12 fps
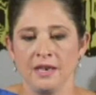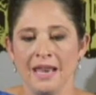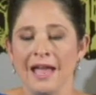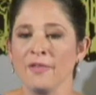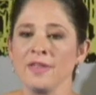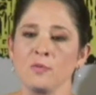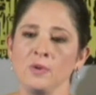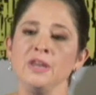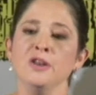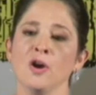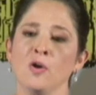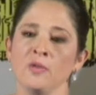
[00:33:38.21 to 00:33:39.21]
now that we
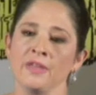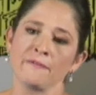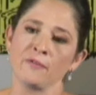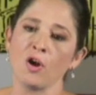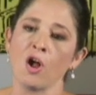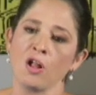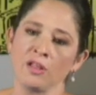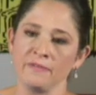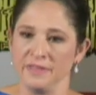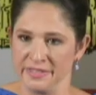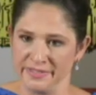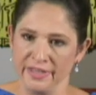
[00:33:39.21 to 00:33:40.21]
know that for all
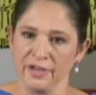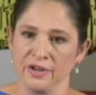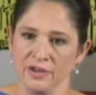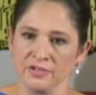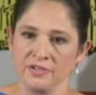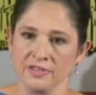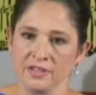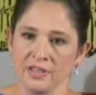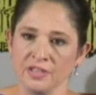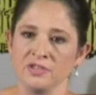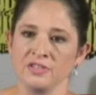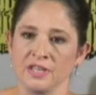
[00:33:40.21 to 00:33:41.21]
of these years, the
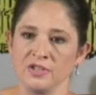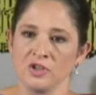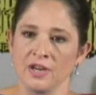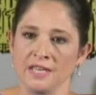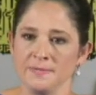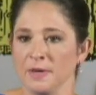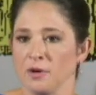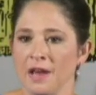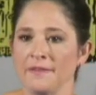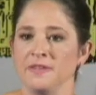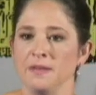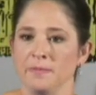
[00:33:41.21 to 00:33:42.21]
legislature has been
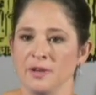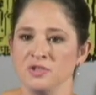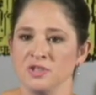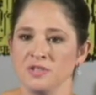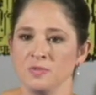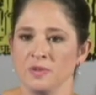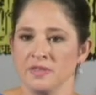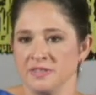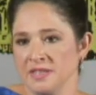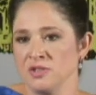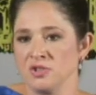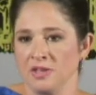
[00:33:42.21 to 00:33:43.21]
crafting budgets with
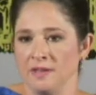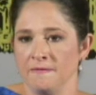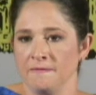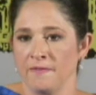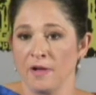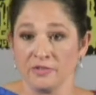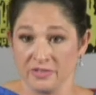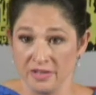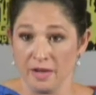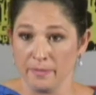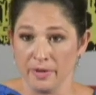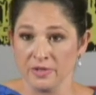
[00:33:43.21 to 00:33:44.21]
essentially false
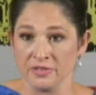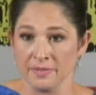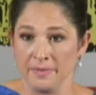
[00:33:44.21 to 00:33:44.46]
numbers.